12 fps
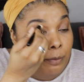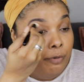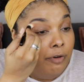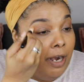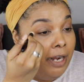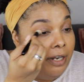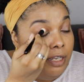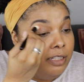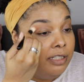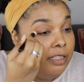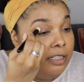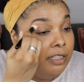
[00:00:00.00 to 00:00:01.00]

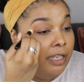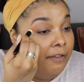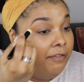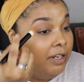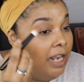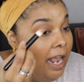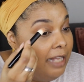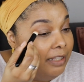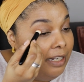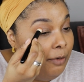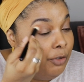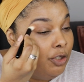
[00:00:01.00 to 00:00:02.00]
product. I forgot
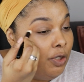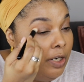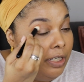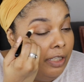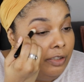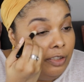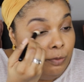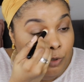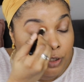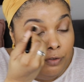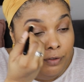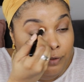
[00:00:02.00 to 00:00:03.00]
that I was trying out this
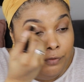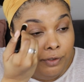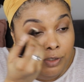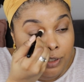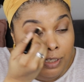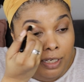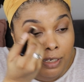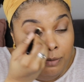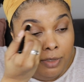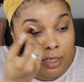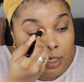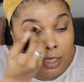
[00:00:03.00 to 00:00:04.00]
brush for the first
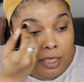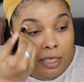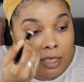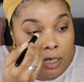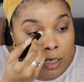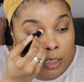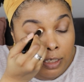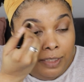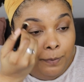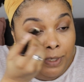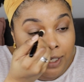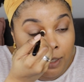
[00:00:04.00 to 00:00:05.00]
time.
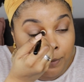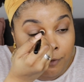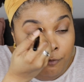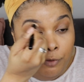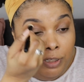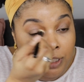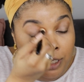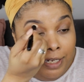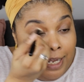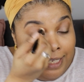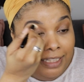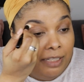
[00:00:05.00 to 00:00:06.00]
It's picking up a
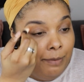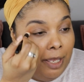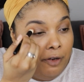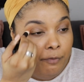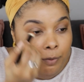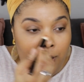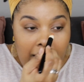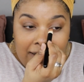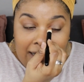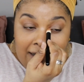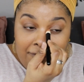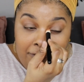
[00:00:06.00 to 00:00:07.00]
nice amount of
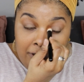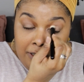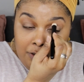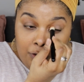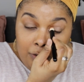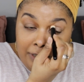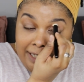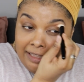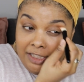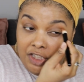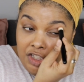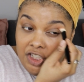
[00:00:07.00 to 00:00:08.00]
product. I really do
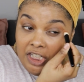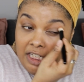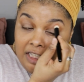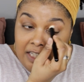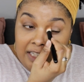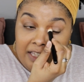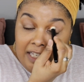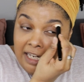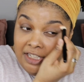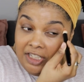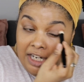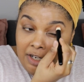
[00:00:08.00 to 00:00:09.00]
like this sheen that the
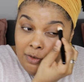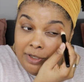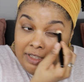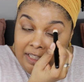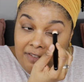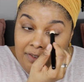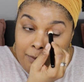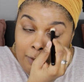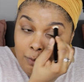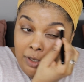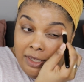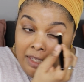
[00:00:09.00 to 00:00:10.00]
eyeshadow is leaving
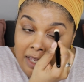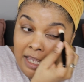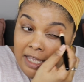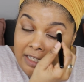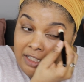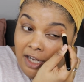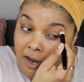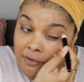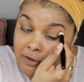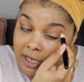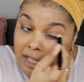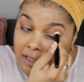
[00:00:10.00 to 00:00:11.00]
me with. It's
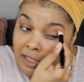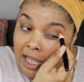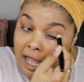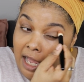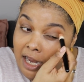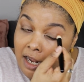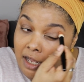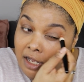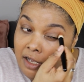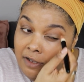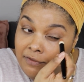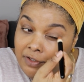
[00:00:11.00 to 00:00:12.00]
covering a lot
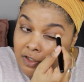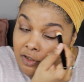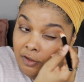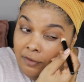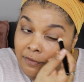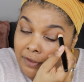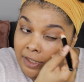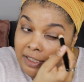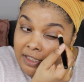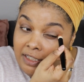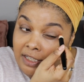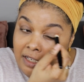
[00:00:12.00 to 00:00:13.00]
of
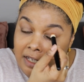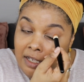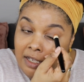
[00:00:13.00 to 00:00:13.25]
surface.